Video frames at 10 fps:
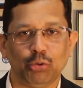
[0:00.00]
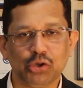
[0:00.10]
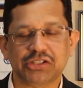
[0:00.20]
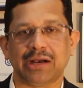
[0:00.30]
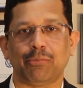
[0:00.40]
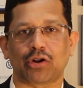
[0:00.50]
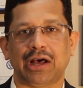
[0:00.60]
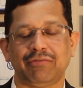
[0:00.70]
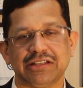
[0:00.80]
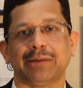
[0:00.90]
boosts our
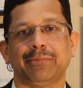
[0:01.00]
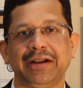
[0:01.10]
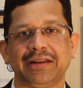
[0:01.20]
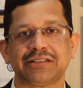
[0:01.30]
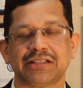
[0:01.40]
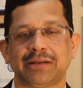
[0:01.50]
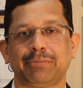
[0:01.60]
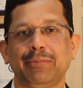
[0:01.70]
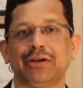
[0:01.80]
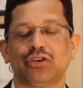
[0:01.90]
morale when somebody tells us that
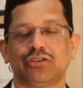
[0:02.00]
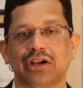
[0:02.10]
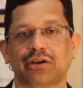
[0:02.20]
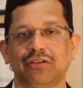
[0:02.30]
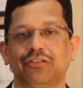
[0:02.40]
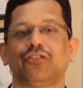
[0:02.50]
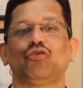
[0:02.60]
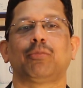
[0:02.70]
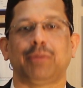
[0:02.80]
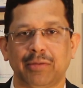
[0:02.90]
premature ejaculation is
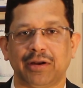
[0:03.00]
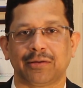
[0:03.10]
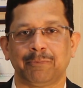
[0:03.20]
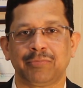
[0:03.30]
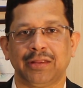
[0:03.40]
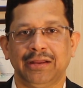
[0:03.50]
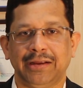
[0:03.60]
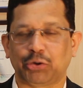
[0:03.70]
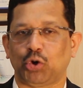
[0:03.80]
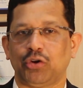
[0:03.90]
not permanent.
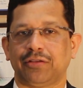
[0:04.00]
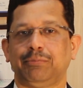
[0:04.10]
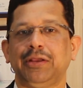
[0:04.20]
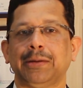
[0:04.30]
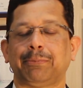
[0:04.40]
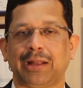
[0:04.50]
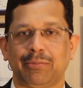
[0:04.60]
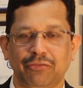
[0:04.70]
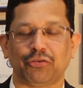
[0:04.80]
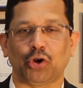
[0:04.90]
It could be a
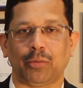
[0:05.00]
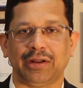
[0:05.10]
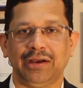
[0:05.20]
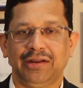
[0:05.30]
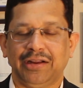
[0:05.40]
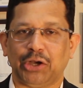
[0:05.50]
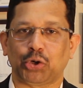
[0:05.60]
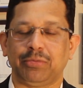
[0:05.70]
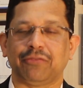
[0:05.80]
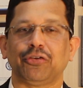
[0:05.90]
primary phenomena. It
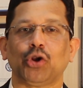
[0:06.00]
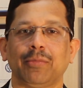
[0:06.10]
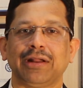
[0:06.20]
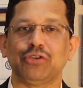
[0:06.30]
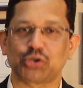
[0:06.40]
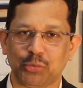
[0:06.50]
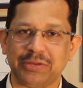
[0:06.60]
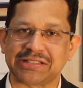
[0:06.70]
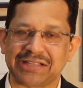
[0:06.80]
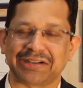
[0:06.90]
could be a phenomena which could be
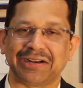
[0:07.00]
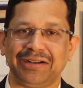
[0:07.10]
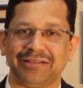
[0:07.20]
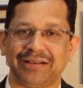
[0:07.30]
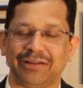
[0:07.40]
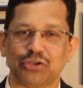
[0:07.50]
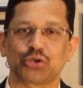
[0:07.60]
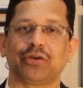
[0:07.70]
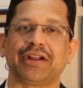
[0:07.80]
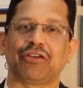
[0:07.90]
settled and which
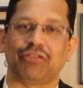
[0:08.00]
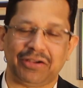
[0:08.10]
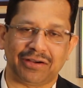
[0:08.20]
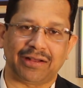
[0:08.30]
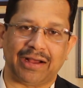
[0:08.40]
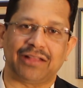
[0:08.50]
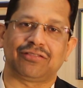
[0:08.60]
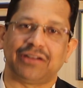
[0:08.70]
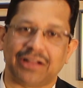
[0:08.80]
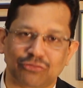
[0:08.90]
could get treated as
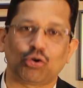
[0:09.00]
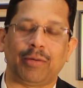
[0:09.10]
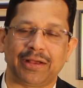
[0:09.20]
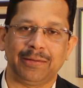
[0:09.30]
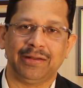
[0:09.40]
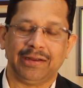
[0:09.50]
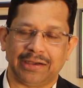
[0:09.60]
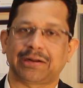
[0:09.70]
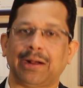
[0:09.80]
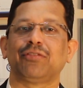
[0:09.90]
days go by.
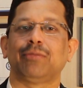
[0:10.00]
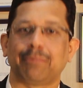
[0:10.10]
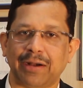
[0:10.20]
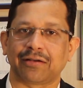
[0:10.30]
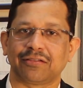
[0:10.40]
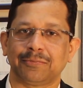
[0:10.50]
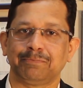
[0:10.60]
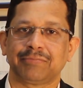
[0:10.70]
It comes by practice.